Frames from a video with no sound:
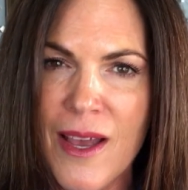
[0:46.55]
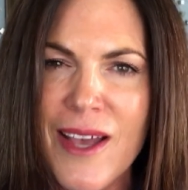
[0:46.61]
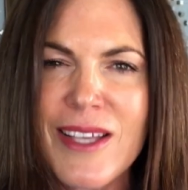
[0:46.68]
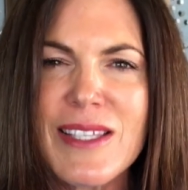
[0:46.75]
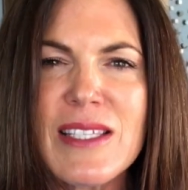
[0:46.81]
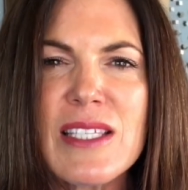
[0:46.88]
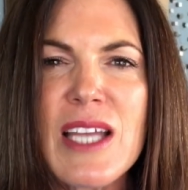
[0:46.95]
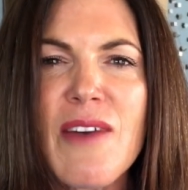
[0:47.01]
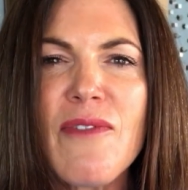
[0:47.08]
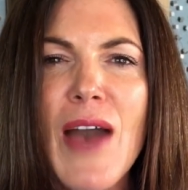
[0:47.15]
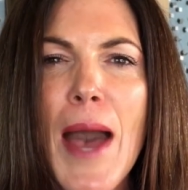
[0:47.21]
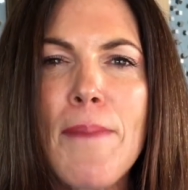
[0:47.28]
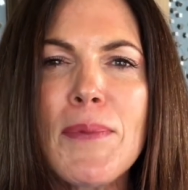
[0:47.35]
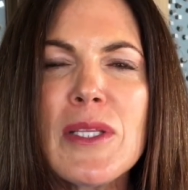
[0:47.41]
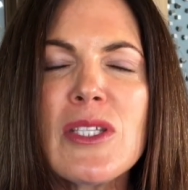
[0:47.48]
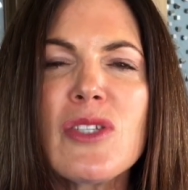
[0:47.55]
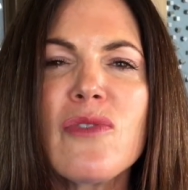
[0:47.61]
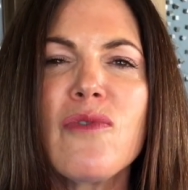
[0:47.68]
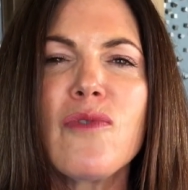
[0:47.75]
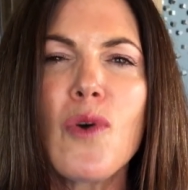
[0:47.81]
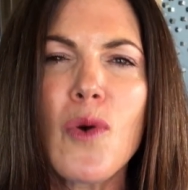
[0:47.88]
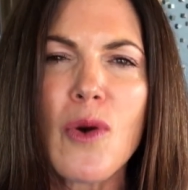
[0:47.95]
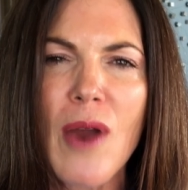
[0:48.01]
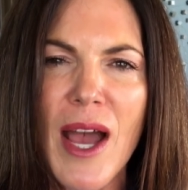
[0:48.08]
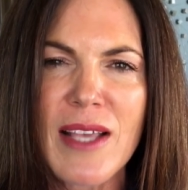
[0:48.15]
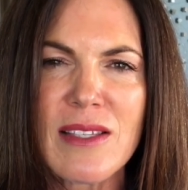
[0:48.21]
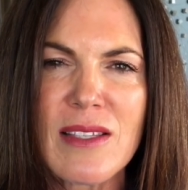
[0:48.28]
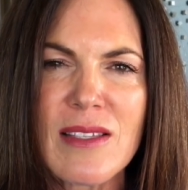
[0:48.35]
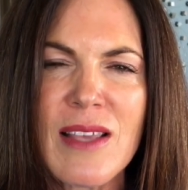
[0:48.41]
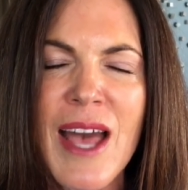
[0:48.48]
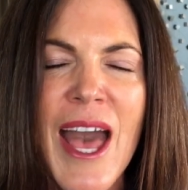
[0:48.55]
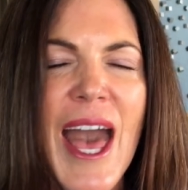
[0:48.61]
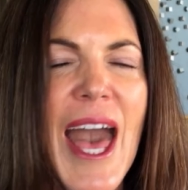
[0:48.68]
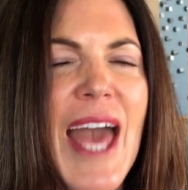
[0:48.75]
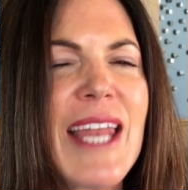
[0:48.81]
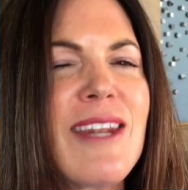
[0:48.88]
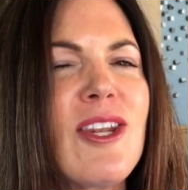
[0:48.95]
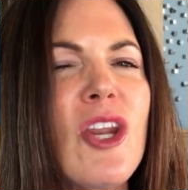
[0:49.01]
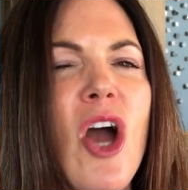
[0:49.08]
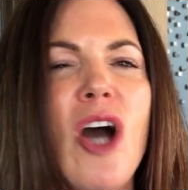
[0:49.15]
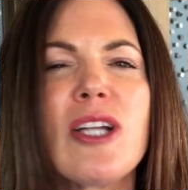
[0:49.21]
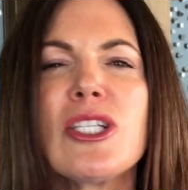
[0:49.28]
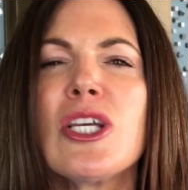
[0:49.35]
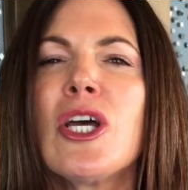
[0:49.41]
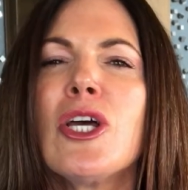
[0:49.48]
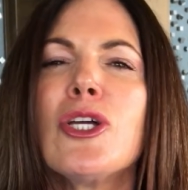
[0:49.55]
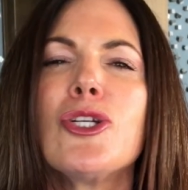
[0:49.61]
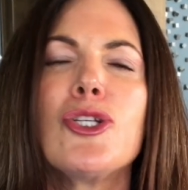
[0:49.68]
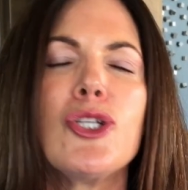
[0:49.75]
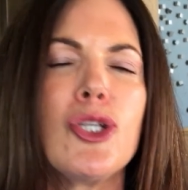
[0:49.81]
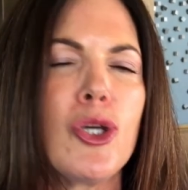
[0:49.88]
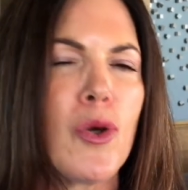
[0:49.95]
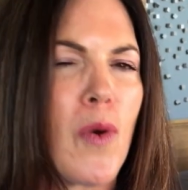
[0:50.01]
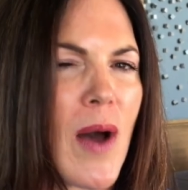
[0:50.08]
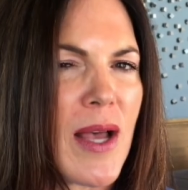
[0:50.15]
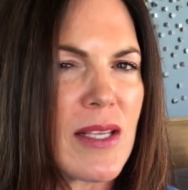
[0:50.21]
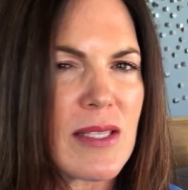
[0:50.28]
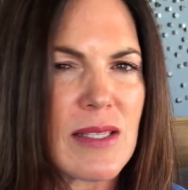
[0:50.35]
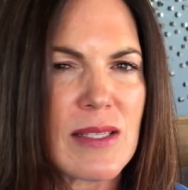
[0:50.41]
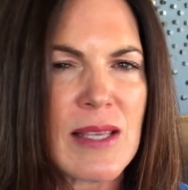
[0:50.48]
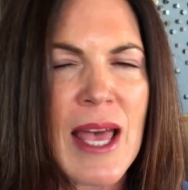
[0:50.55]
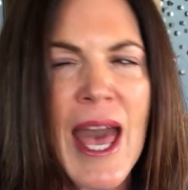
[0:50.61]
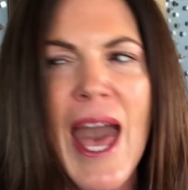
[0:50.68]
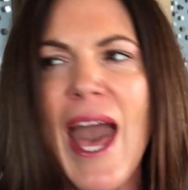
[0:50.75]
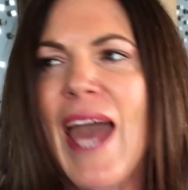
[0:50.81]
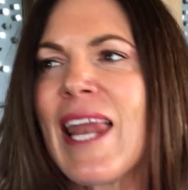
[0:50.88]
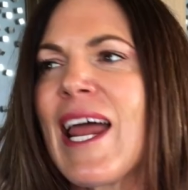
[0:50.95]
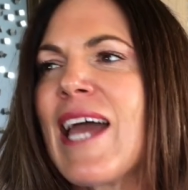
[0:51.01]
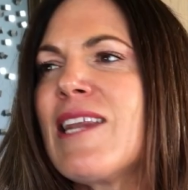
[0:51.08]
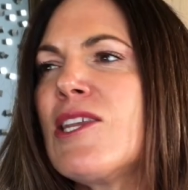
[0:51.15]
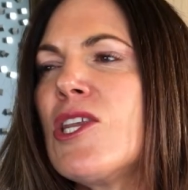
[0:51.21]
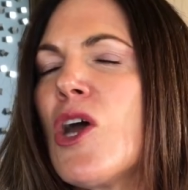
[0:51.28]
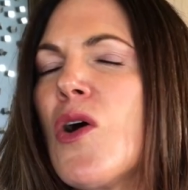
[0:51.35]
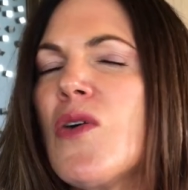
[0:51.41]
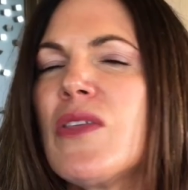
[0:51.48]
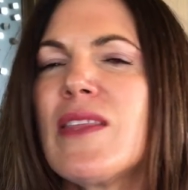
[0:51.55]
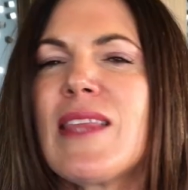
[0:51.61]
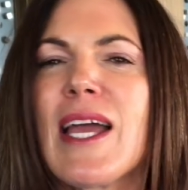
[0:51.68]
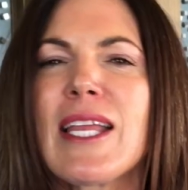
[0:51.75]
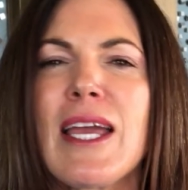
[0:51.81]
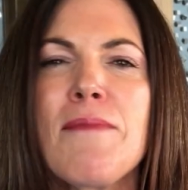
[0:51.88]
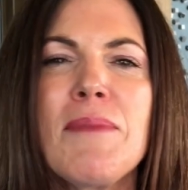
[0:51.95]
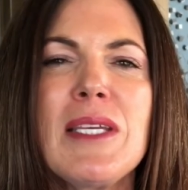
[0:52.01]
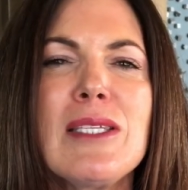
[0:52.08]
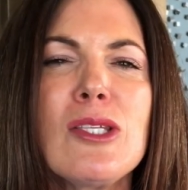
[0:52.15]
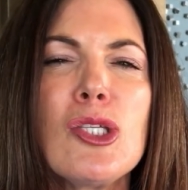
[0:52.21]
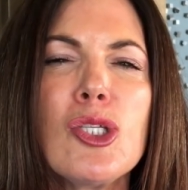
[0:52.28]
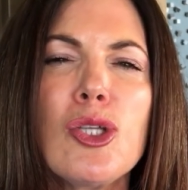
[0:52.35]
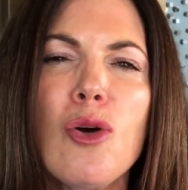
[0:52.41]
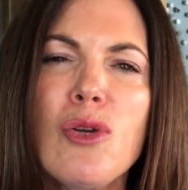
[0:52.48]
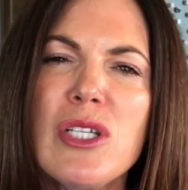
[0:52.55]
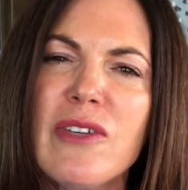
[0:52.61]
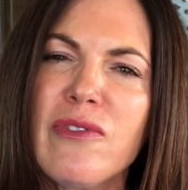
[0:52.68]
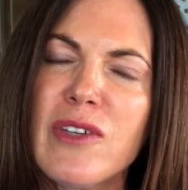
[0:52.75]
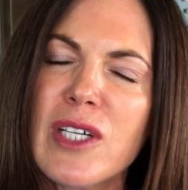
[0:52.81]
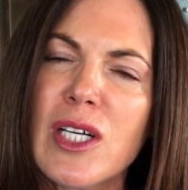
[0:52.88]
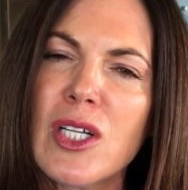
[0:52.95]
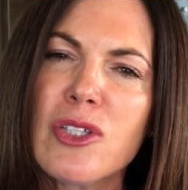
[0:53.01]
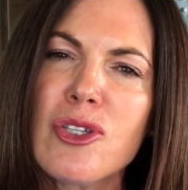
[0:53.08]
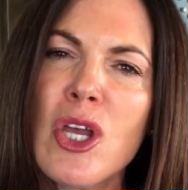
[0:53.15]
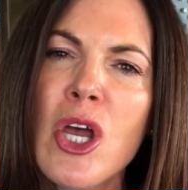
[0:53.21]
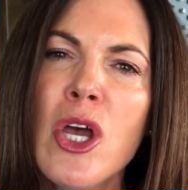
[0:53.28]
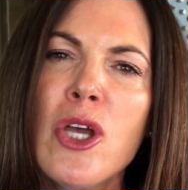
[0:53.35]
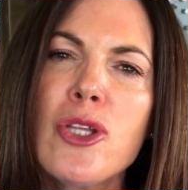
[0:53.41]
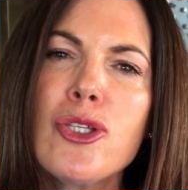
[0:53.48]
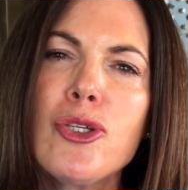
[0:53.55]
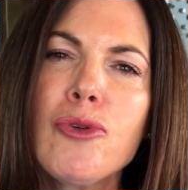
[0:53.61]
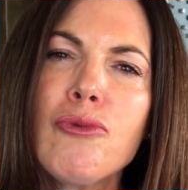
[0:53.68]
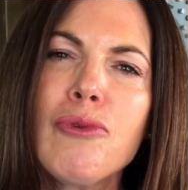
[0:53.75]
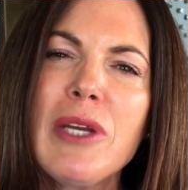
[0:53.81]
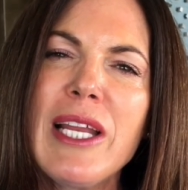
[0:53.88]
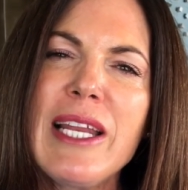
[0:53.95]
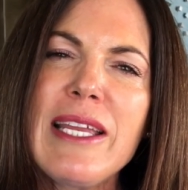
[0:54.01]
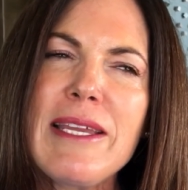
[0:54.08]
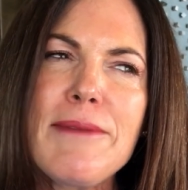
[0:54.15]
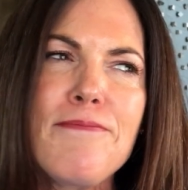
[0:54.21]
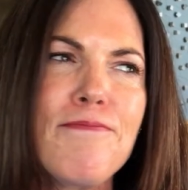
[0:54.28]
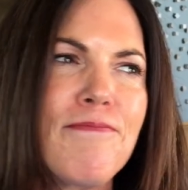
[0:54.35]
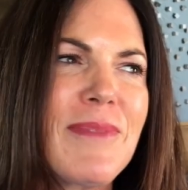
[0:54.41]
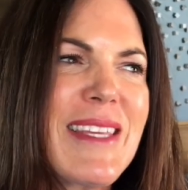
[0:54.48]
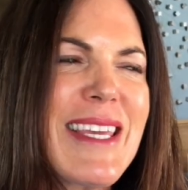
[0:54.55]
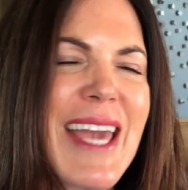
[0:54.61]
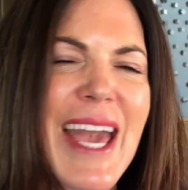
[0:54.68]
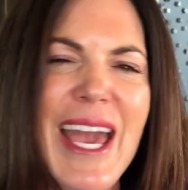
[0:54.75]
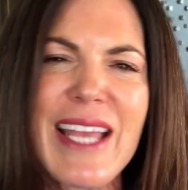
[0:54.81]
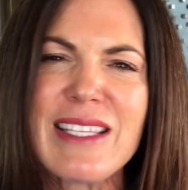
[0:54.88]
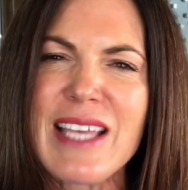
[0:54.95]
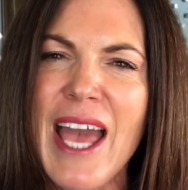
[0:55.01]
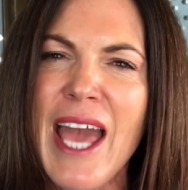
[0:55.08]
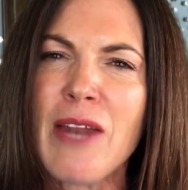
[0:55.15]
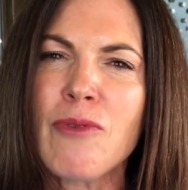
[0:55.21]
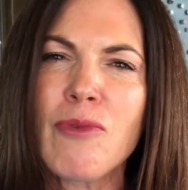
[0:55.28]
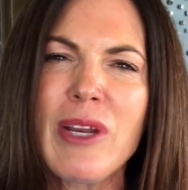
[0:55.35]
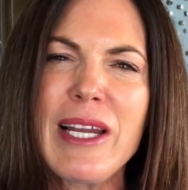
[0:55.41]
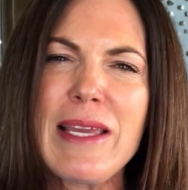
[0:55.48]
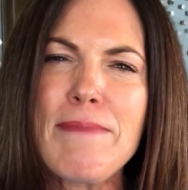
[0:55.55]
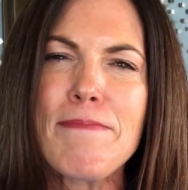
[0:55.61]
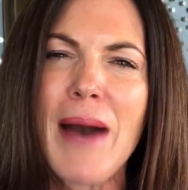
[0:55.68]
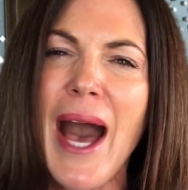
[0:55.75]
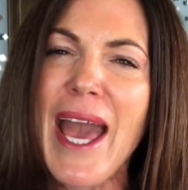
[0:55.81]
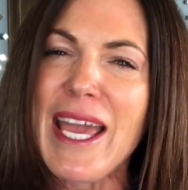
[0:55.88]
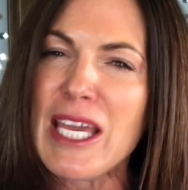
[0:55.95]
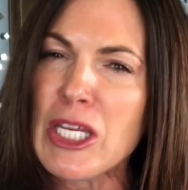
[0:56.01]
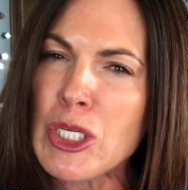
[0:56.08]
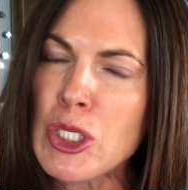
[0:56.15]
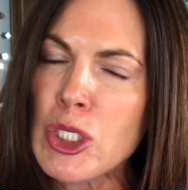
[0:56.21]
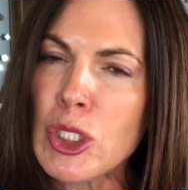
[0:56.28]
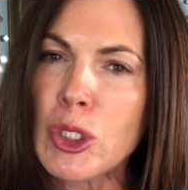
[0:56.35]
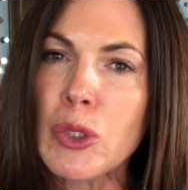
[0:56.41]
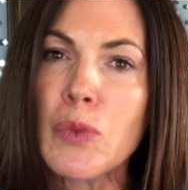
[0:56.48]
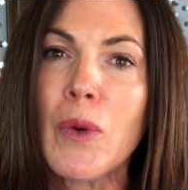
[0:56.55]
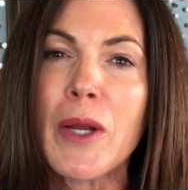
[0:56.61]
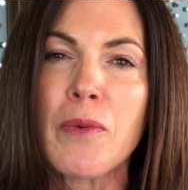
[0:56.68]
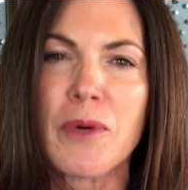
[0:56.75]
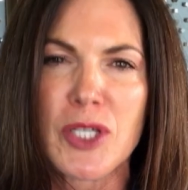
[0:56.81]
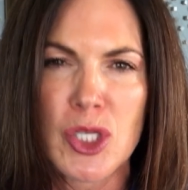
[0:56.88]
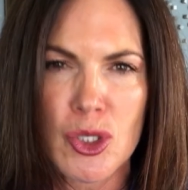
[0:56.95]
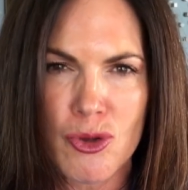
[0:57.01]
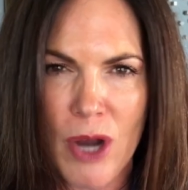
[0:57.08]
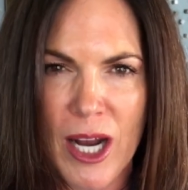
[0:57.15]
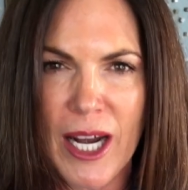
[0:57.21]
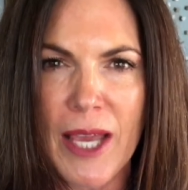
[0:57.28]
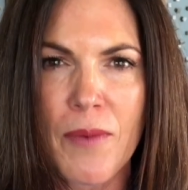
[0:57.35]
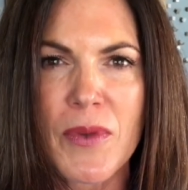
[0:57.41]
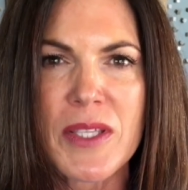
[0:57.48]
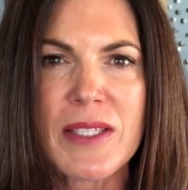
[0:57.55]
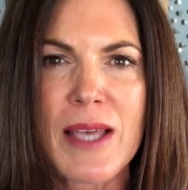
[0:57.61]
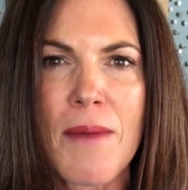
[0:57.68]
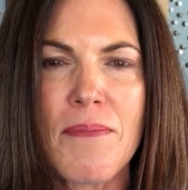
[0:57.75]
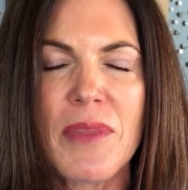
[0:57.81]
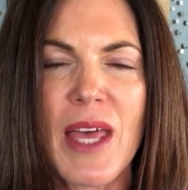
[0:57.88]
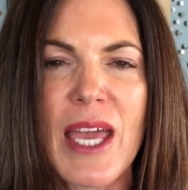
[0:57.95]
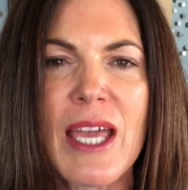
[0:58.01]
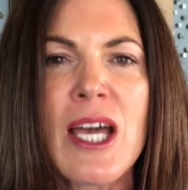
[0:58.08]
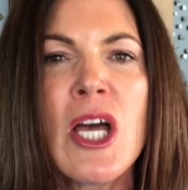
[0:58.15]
Stuff happens for us and not to us. And I know that that can be so difficult to really get and really buy into when we're struggling with something.